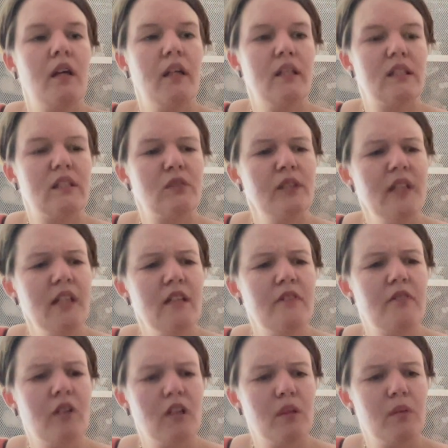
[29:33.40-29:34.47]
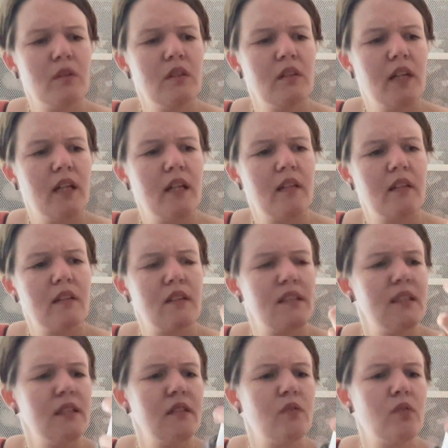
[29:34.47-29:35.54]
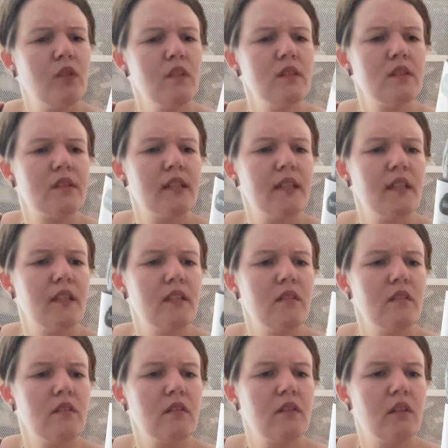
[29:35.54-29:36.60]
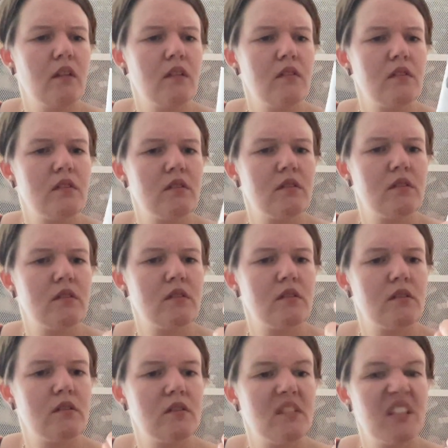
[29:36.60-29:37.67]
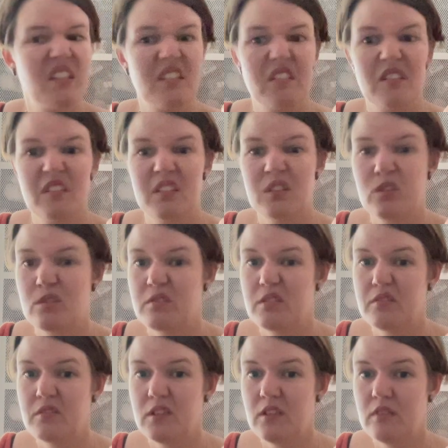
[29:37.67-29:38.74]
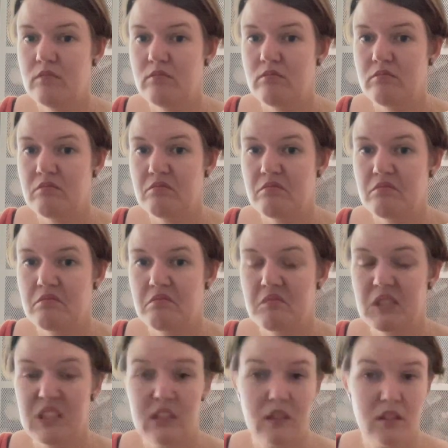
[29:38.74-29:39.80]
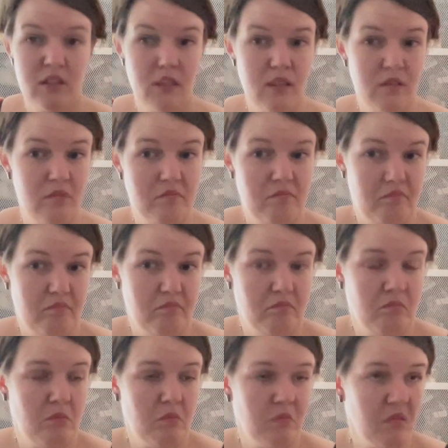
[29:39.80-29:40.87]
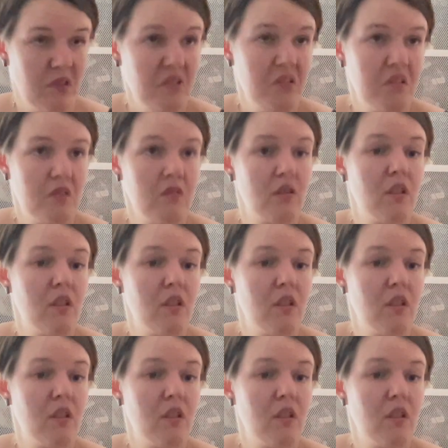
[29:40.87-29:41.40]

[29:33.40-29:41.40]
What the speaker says: It's really affordable. I think 1 skein costs €6.50. Is this like good?